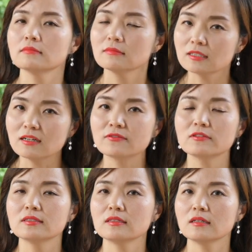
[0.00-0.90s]

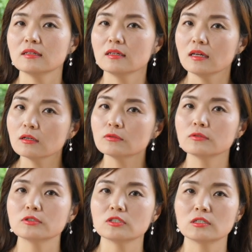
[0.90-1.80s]
diversity,
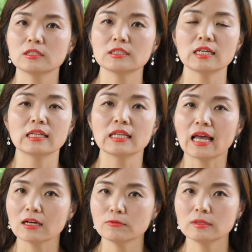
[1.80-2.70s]
inclusions, and
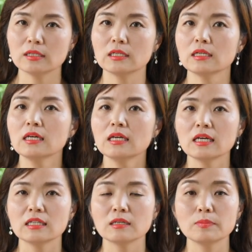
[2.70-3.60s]
equity,
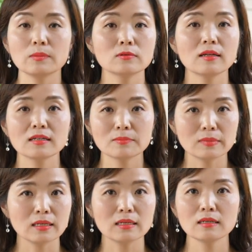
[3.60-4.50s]
and that people like
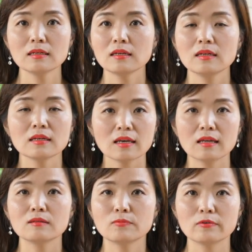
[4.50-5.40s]
me
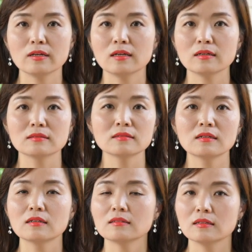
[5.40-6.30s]
can bring
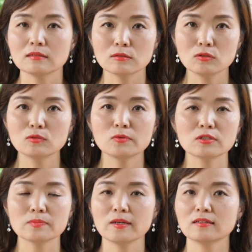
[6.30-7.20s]
like a new
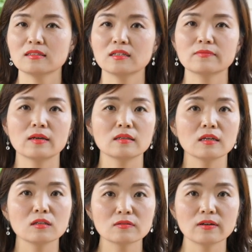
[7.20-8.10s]
perspective and
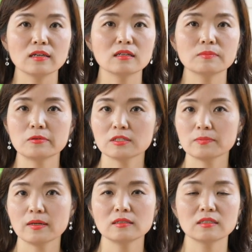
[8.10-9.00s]
innovative
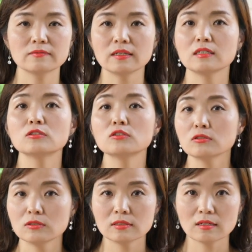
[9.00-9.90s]
perspectives
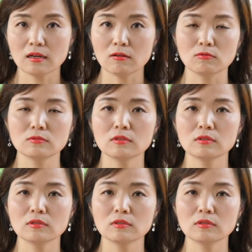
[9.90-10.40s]
into the town.